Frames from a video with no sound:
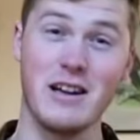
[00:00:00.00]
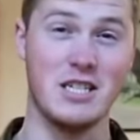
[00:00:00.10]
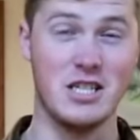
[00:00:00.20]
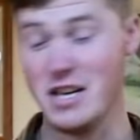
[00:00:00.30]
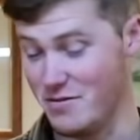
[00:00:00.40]

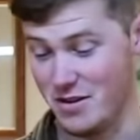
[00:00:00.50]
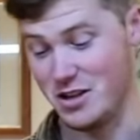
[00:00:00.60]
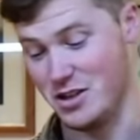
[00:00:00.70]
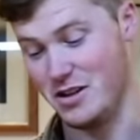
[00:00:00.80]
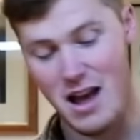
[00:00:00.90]
however,
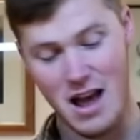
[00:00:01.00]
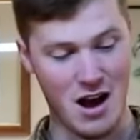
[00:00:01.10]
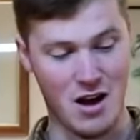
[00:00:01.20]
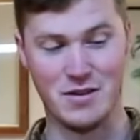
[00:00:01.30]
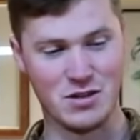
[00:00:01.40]

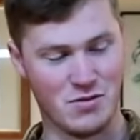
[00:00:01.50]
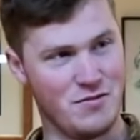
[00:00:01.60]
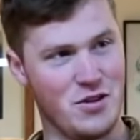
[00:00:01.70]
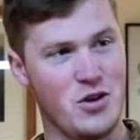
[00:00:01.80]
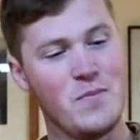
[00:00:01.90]
concentrated on
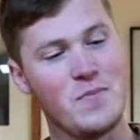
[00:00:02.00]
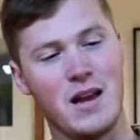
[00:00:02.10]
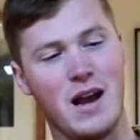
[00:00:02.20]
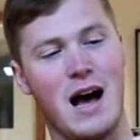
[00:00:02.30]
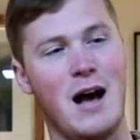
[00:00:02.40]
things that are
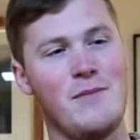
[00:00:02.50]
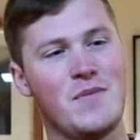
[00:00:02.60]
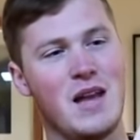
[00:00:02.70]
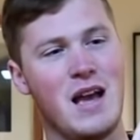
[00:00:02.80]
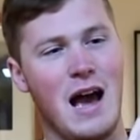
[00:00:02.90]
important,
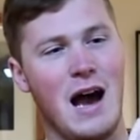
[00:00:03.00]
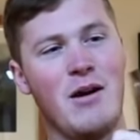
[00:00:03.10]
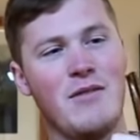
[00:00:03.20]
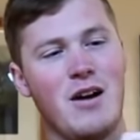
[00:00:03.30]
and they do